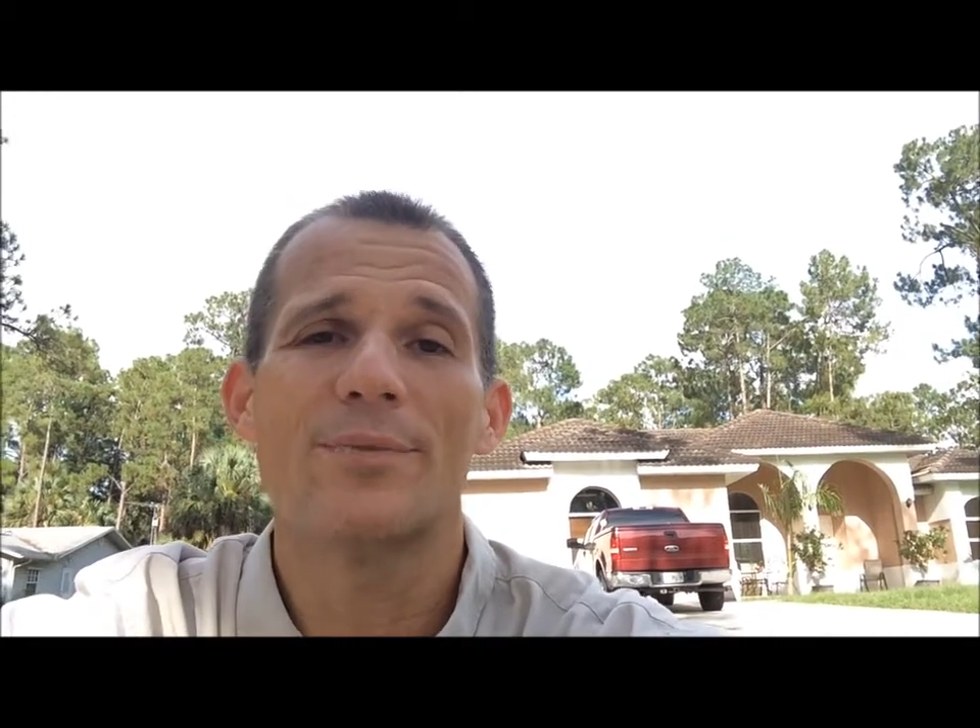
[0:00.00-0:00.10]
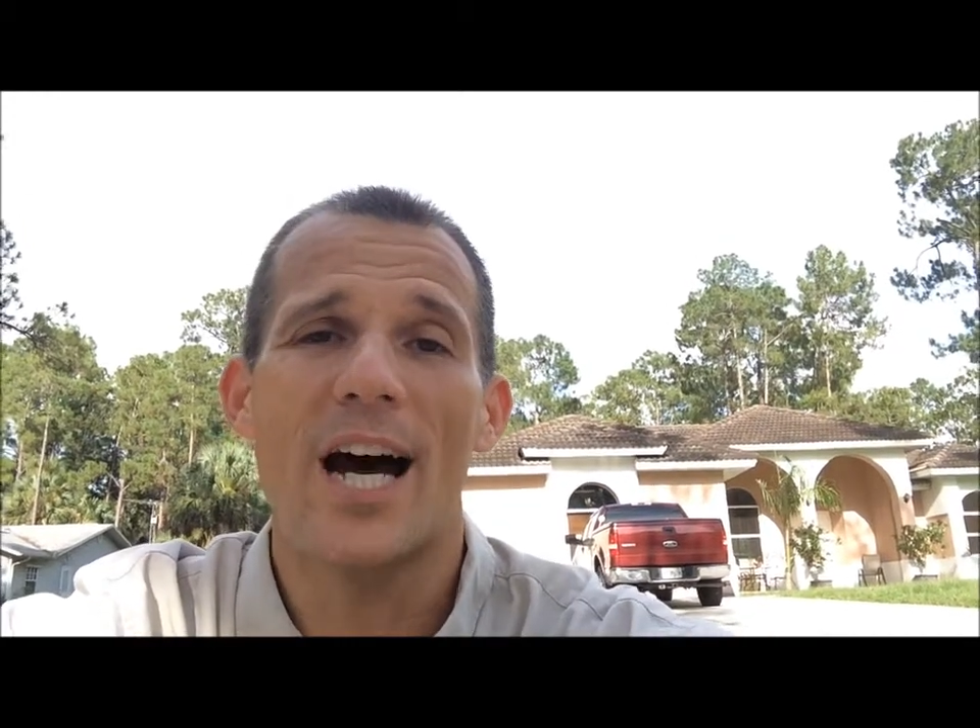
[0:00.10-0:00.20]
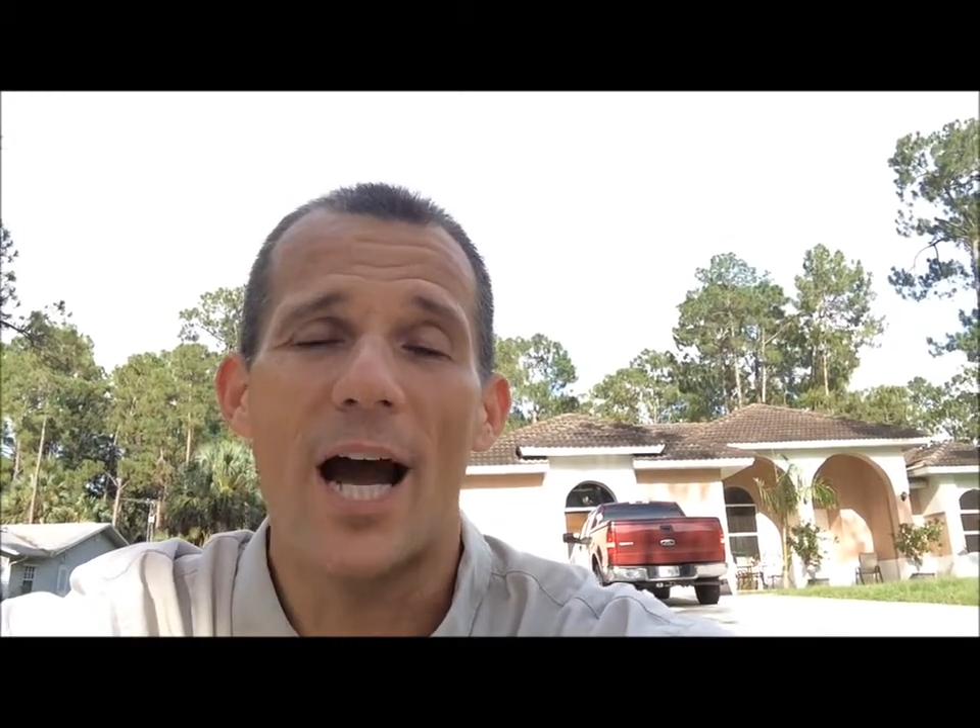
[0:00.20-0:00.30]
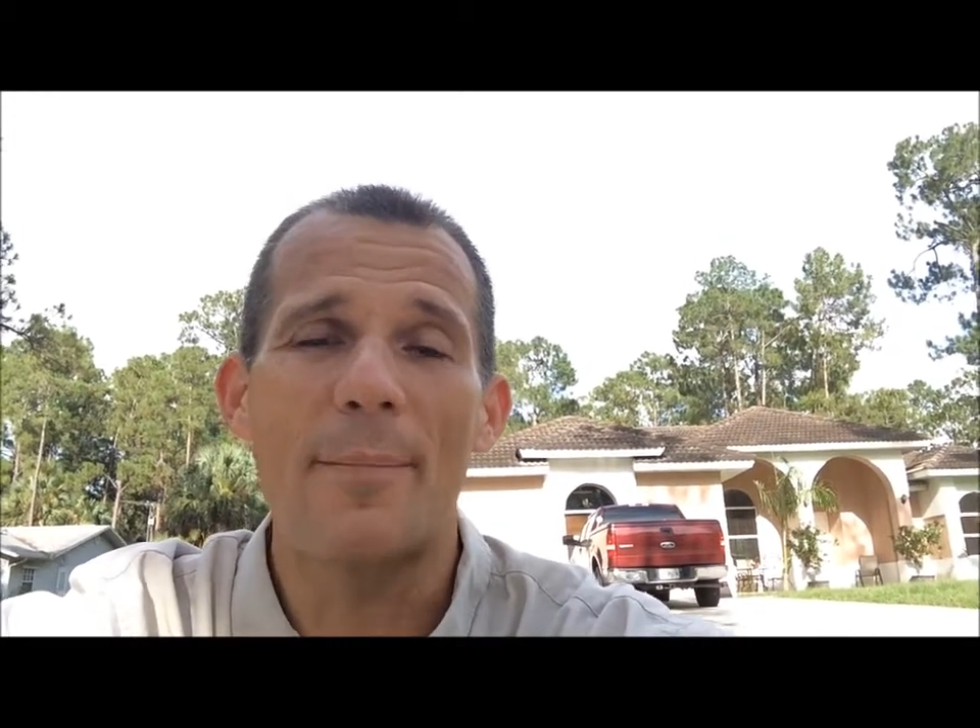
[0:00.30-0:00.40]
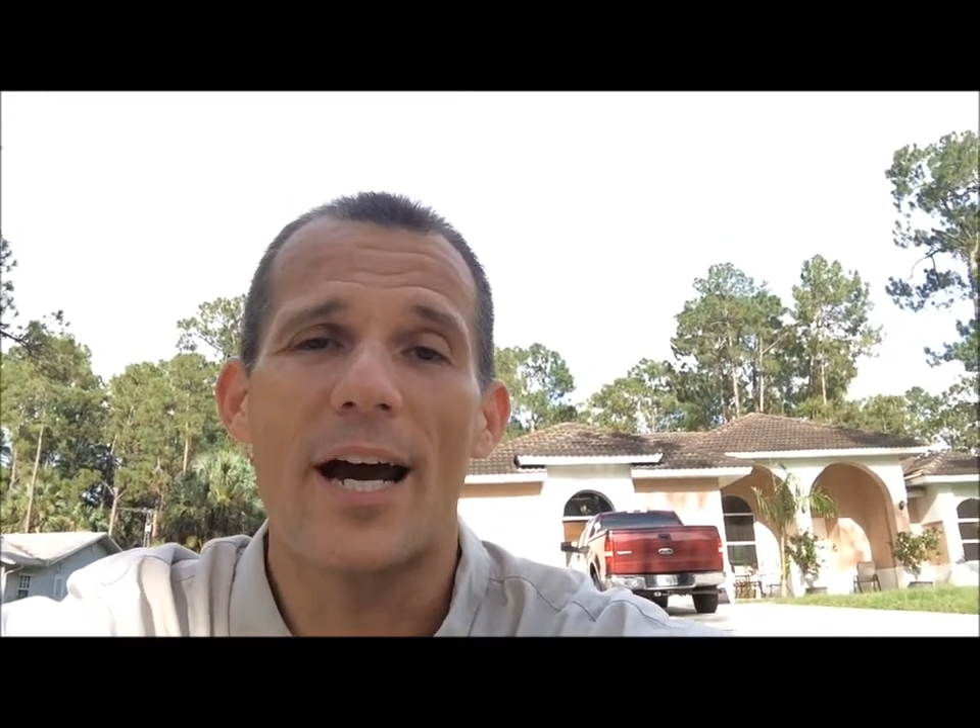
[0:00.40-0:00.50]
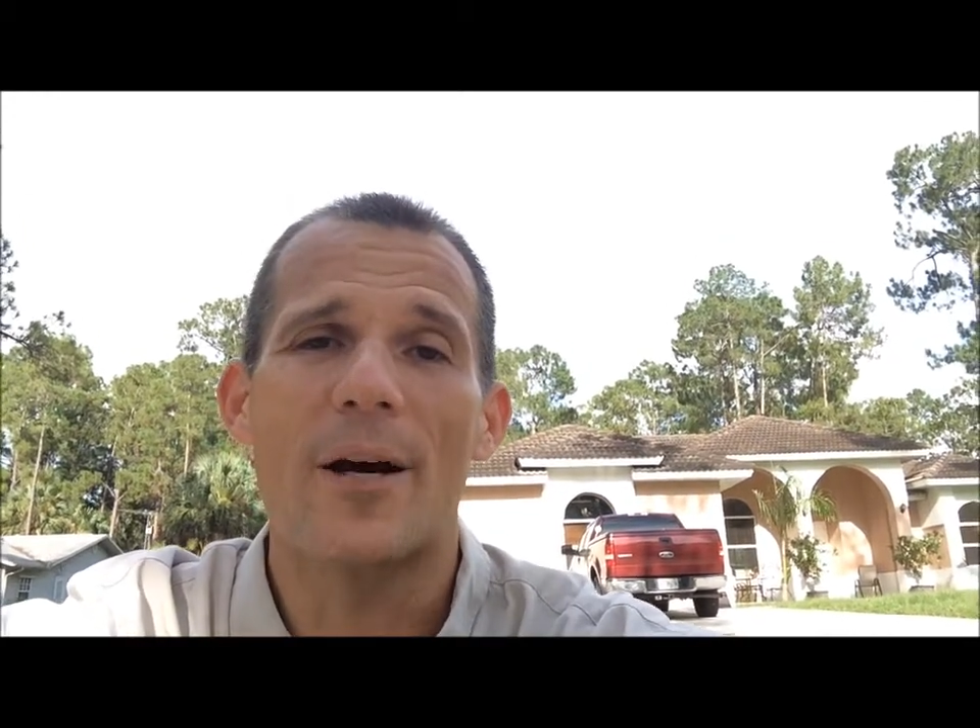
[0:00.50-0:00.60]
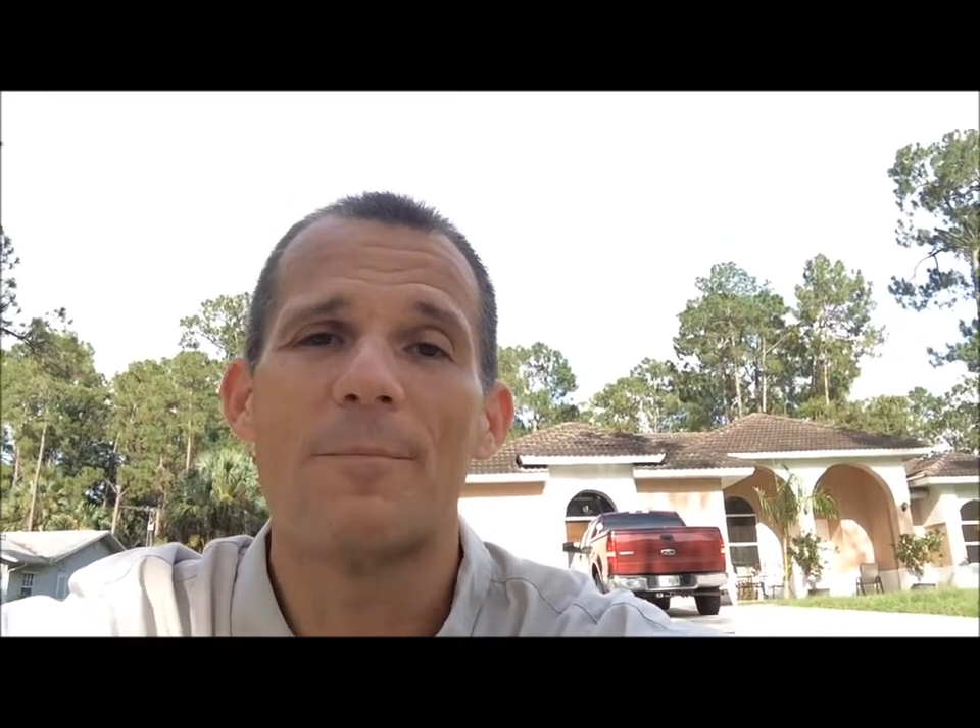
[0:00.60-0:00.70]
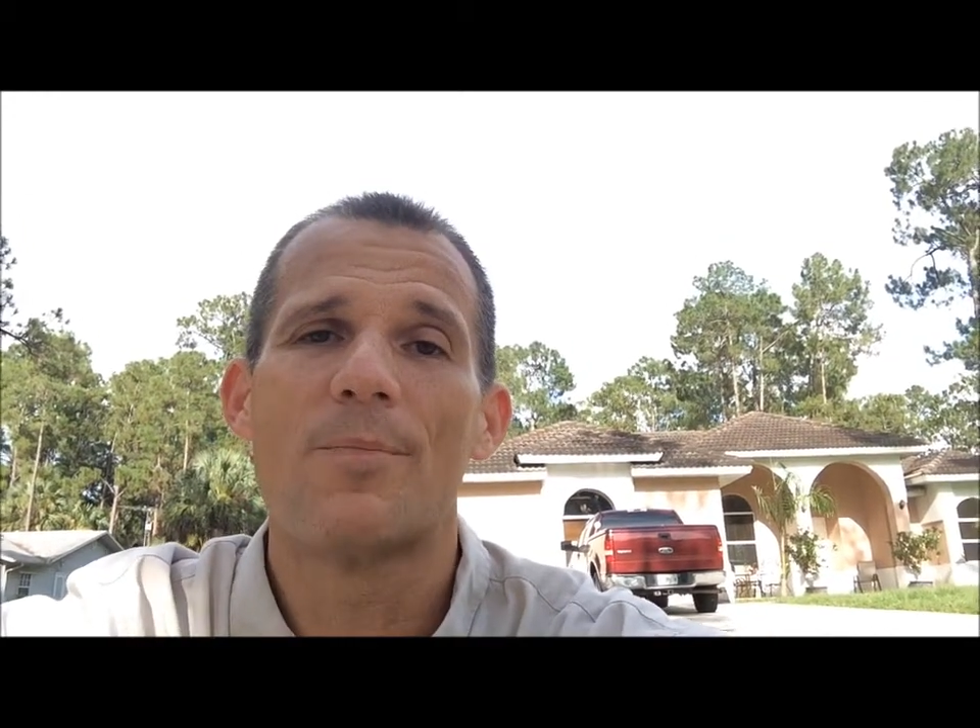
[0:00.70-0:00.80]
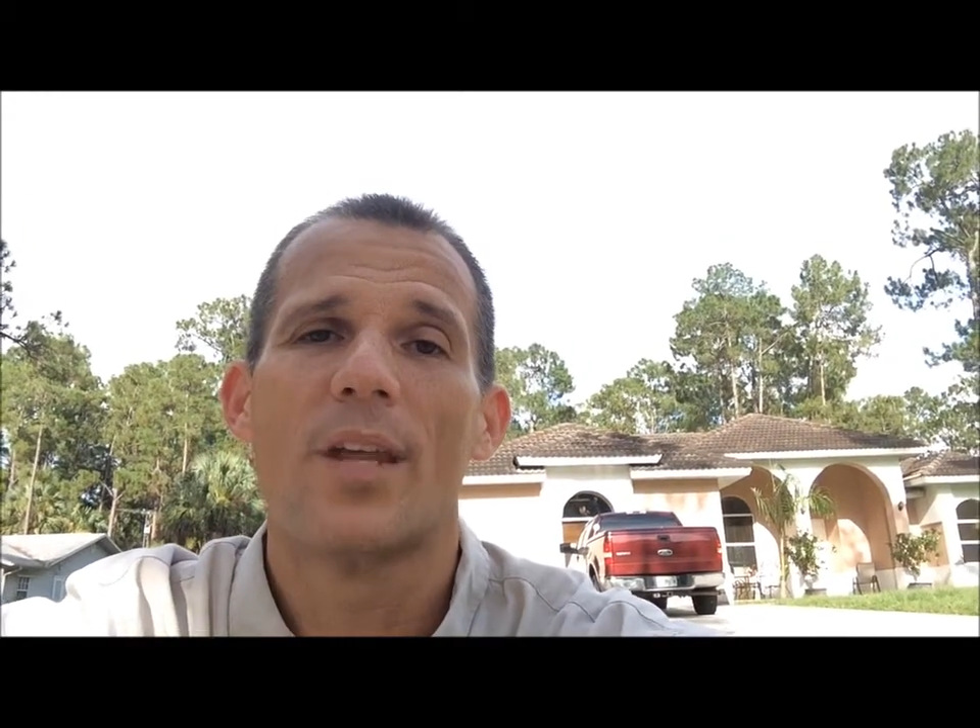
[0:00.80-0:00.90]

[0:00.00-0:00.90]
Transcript: time now.